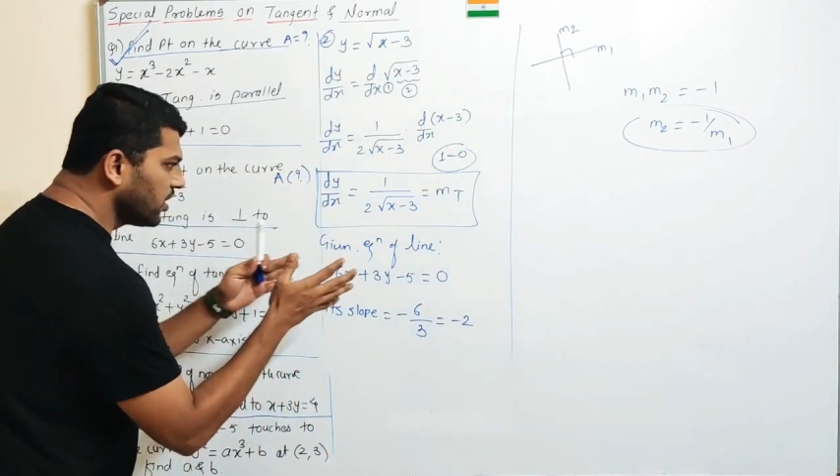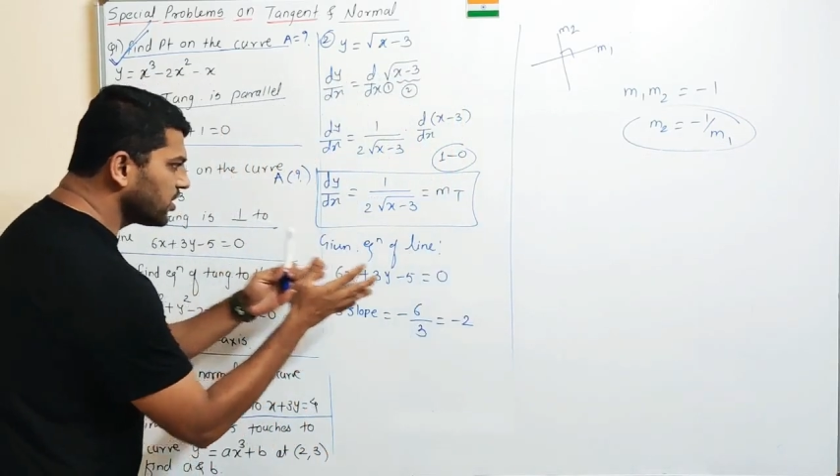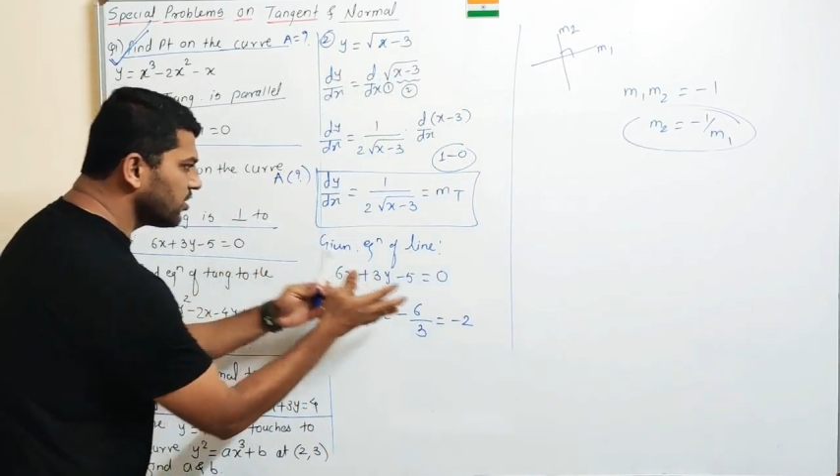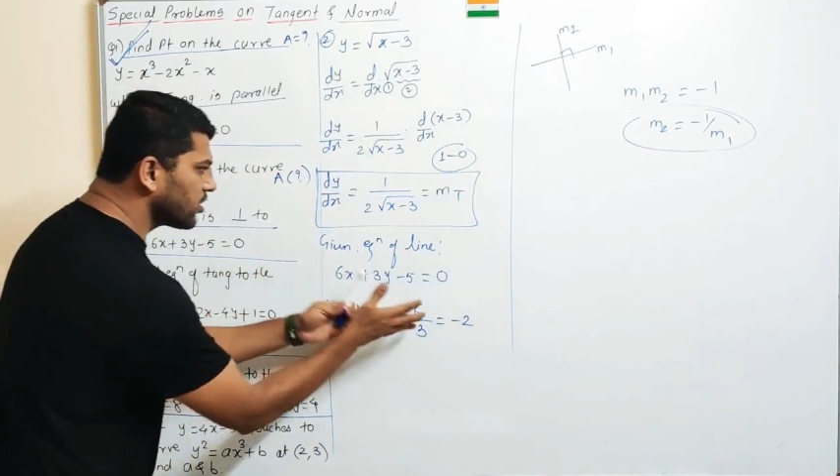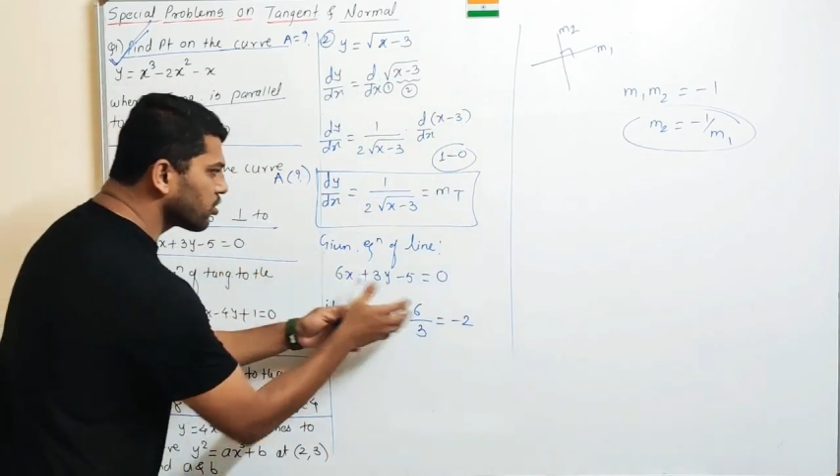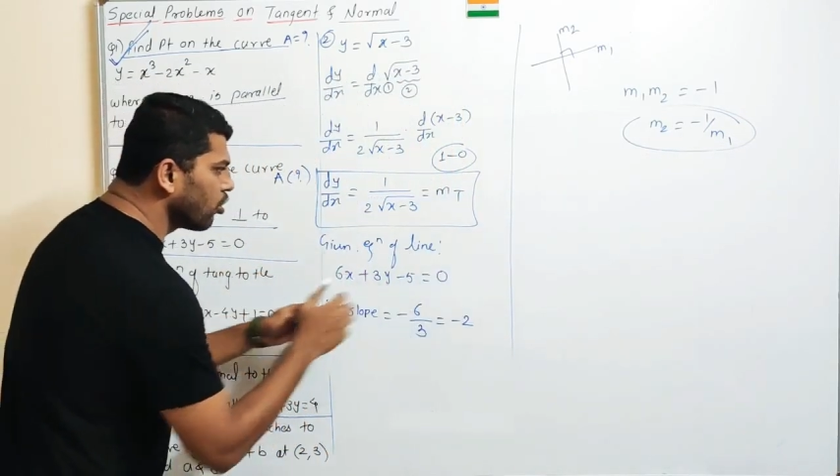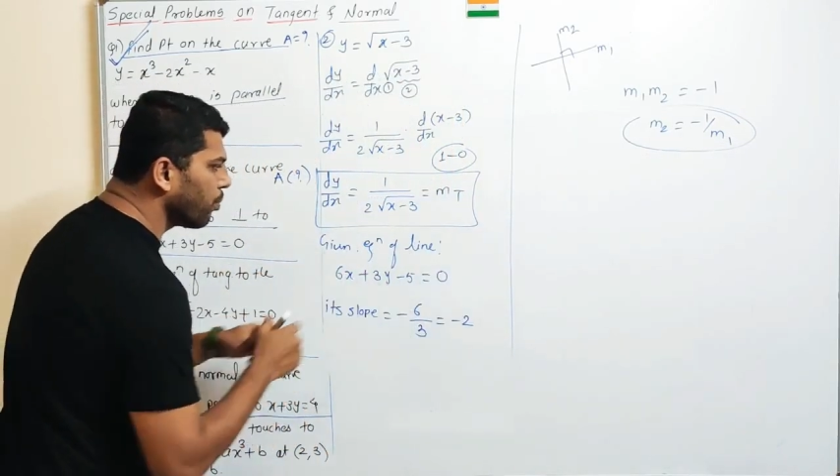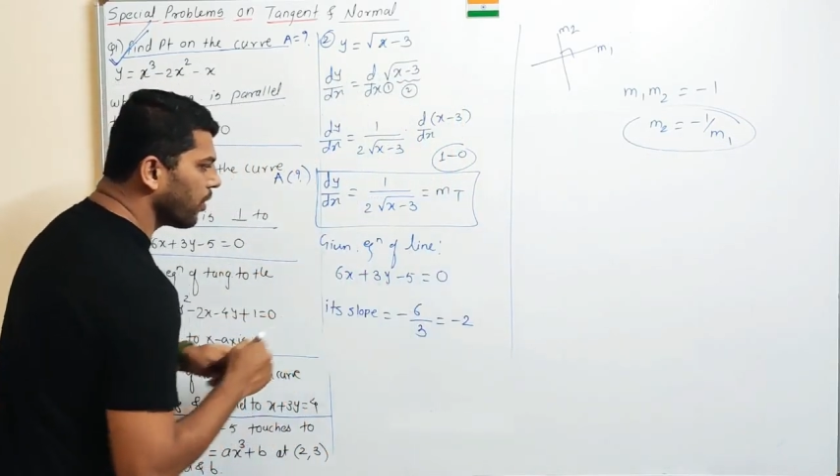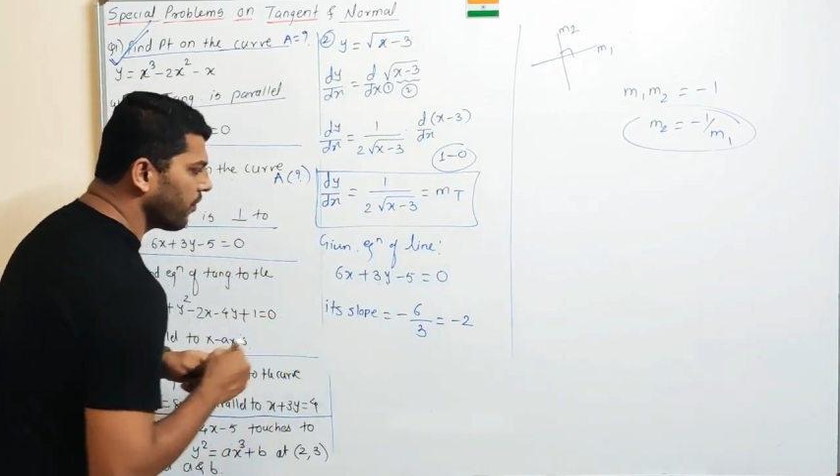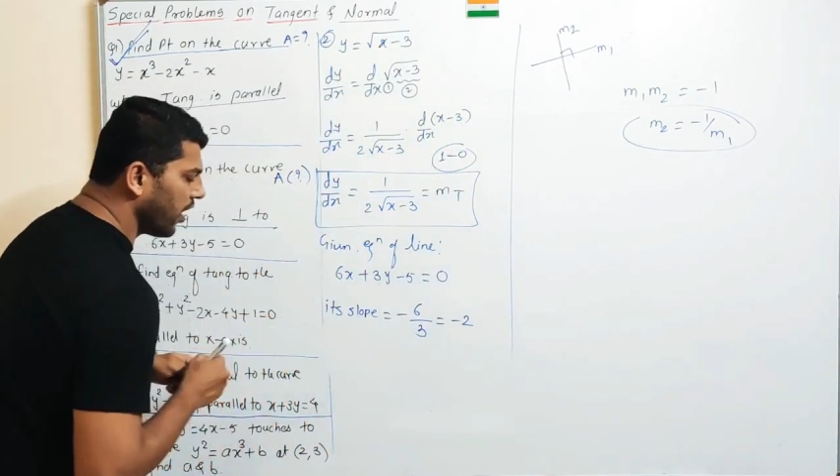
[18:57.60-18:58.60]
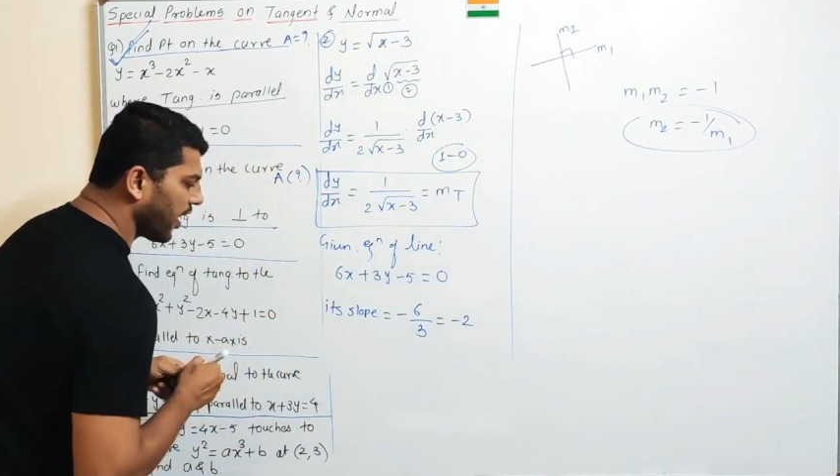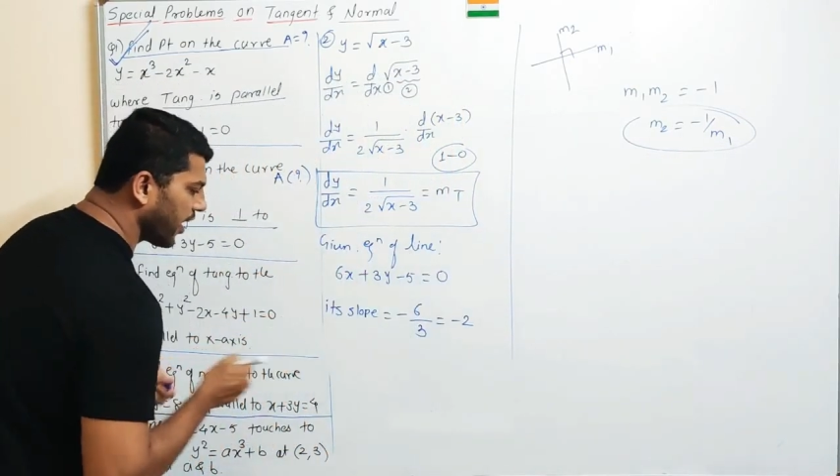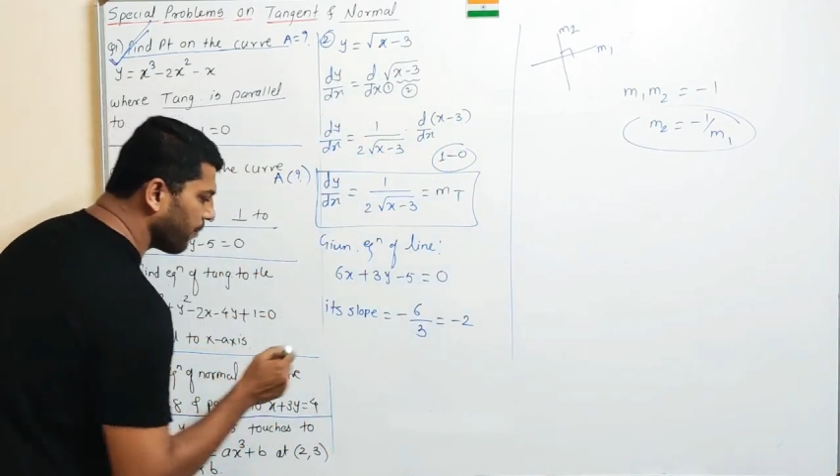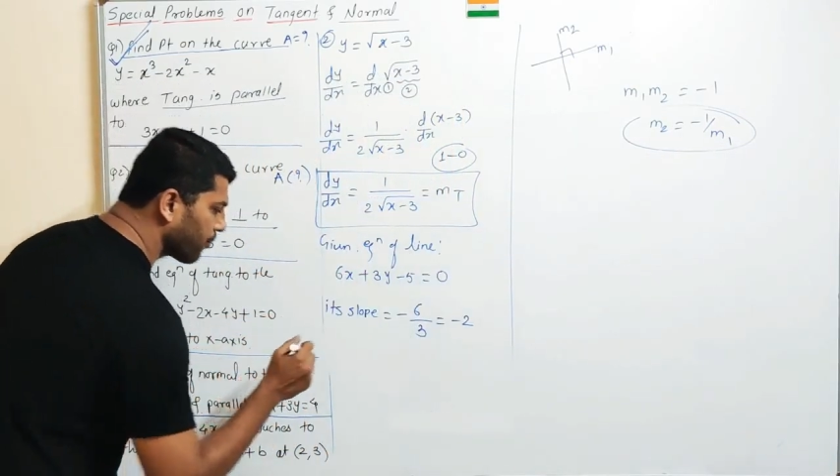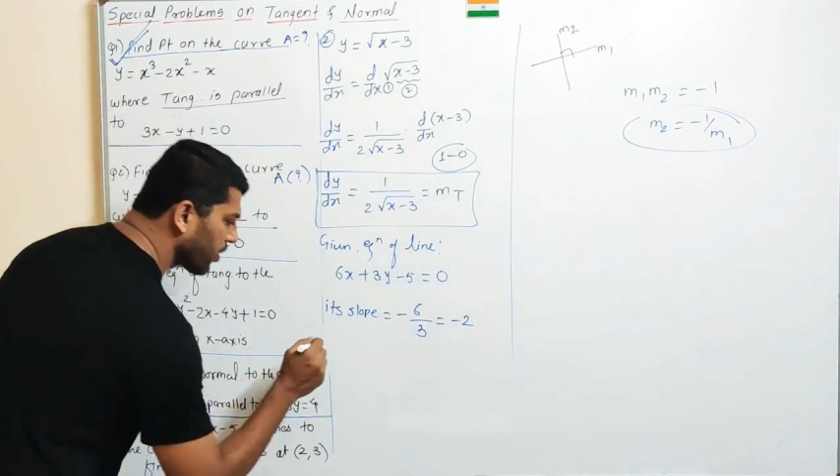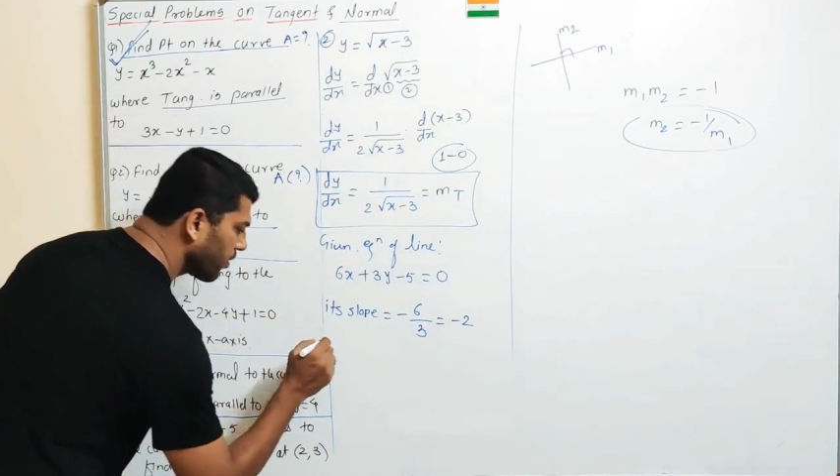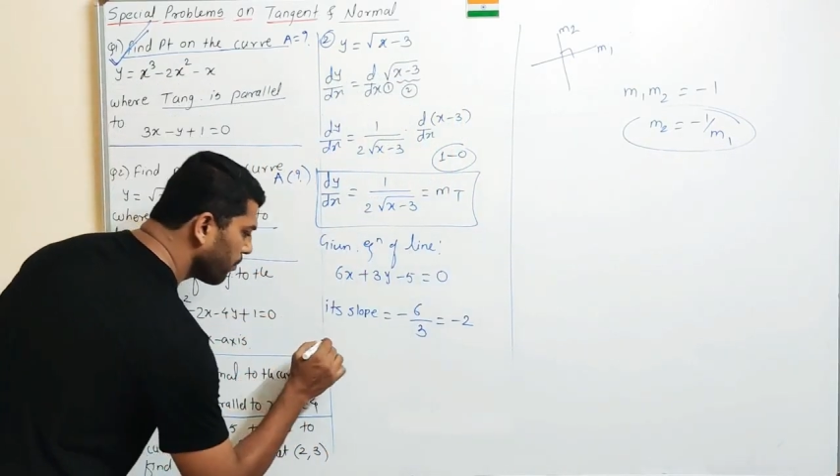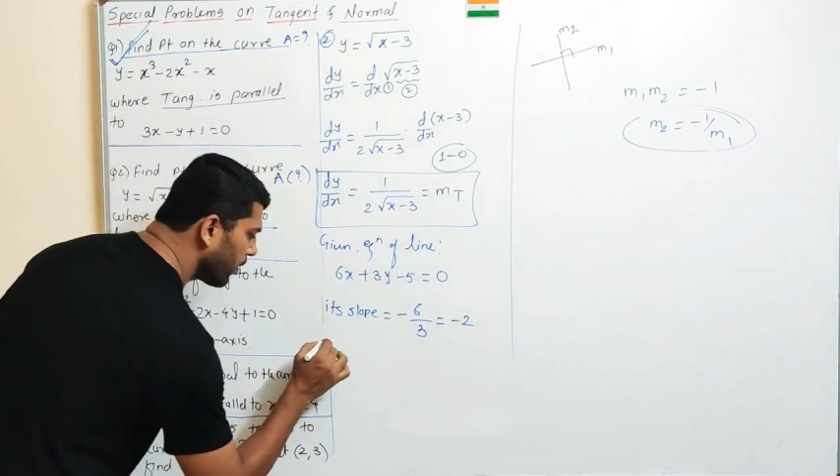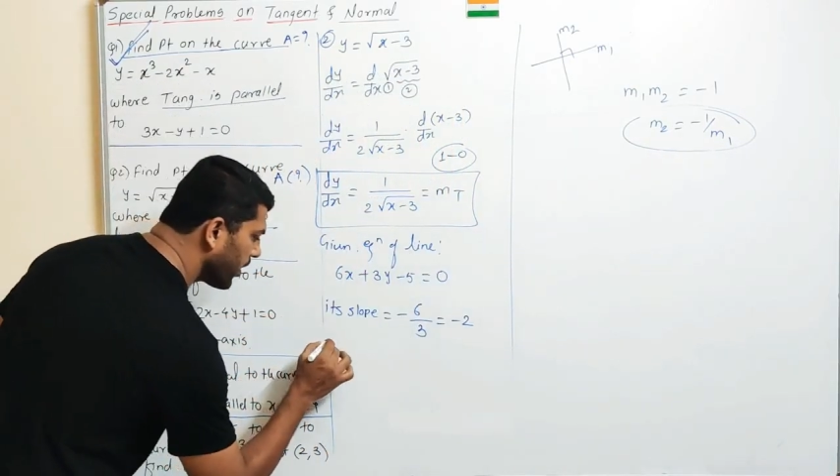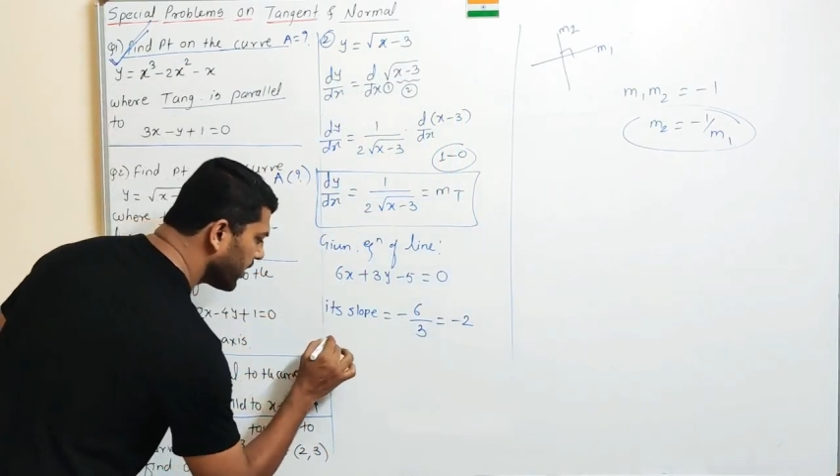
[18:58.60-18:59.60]
this is the slope of line,
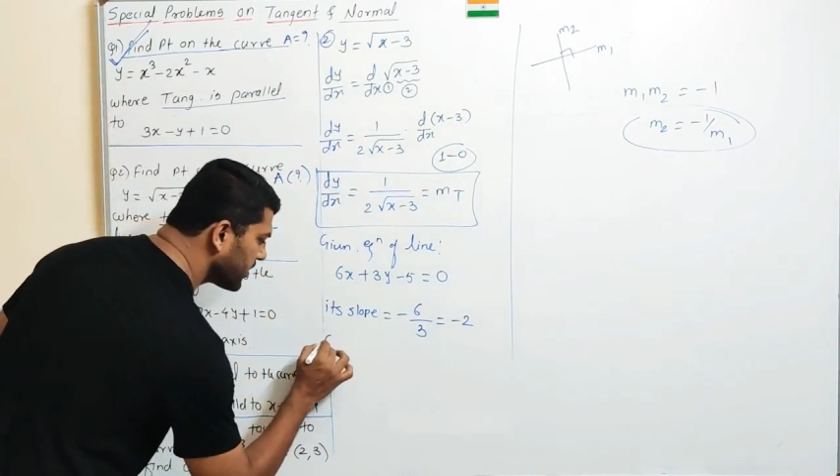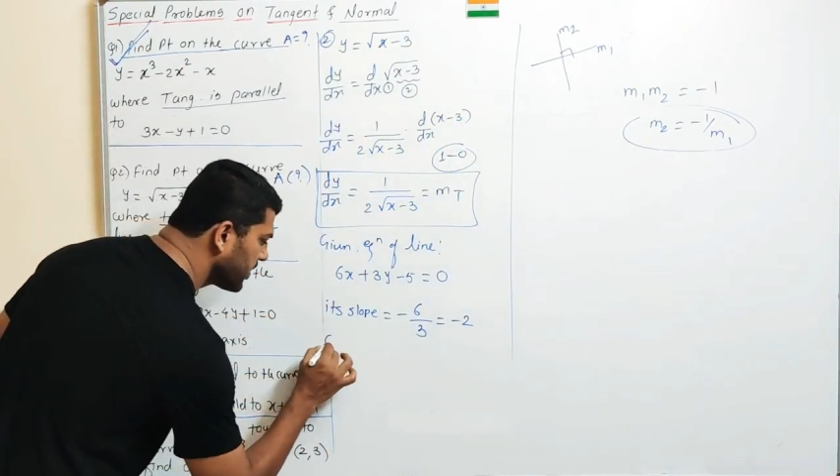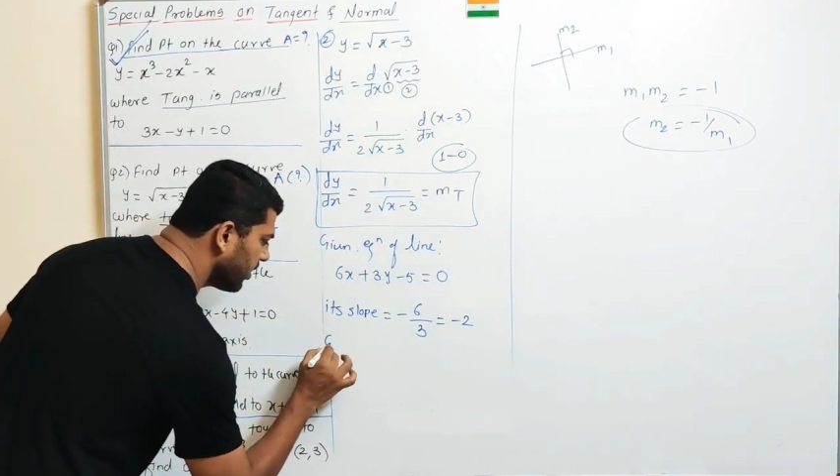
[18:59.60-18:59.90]
but it is